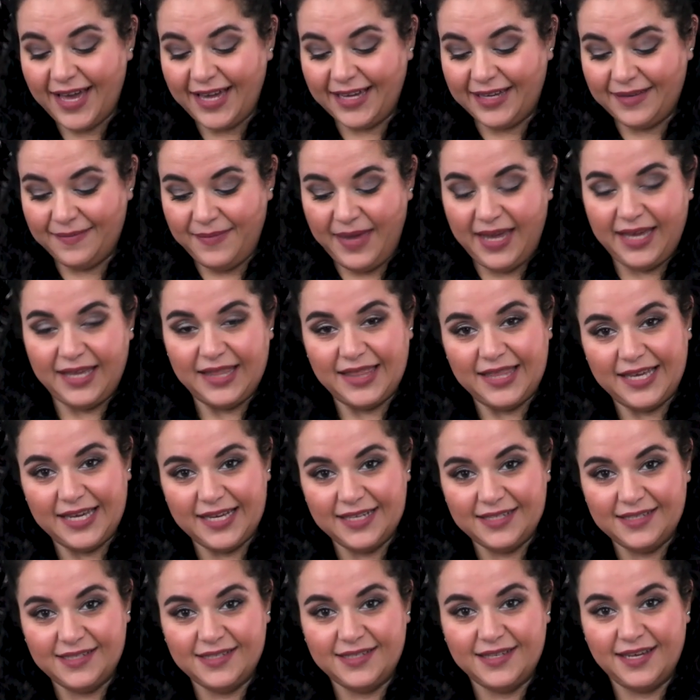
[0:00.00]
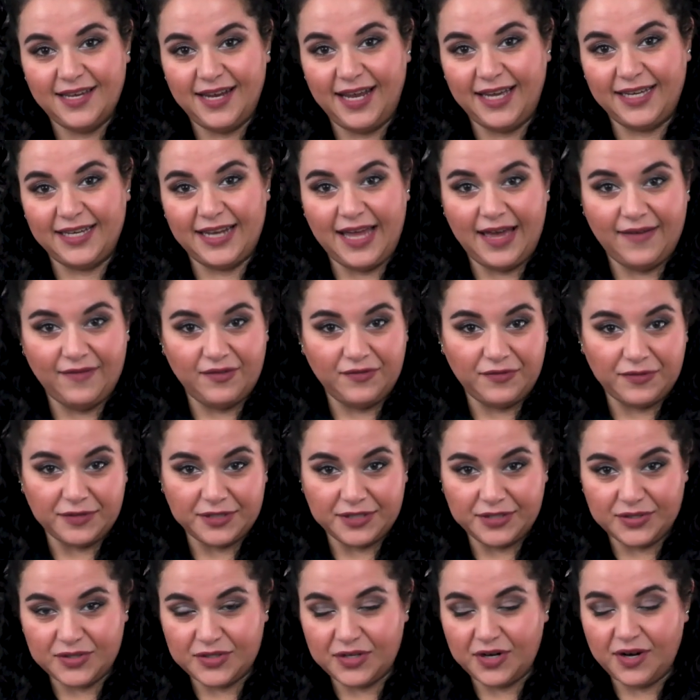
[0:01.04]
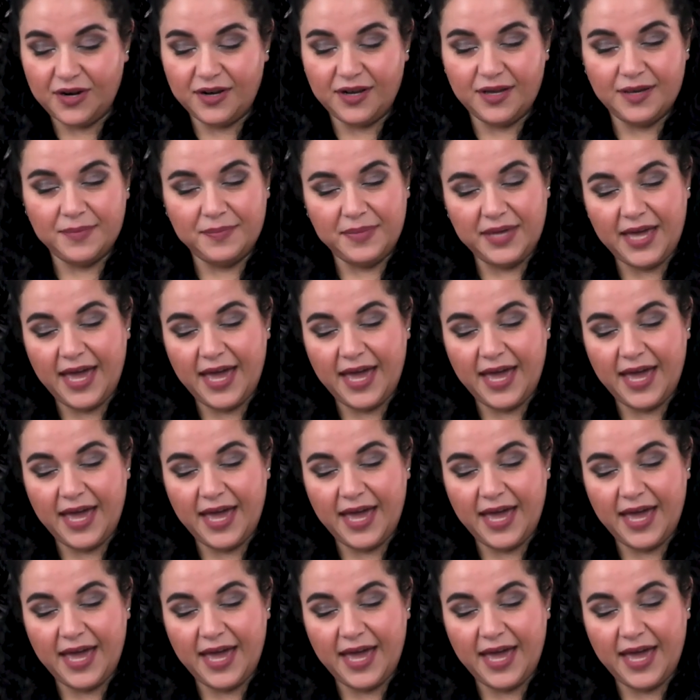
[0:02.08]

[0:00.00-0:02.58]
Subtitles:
I can make this and I can have it for dessert and be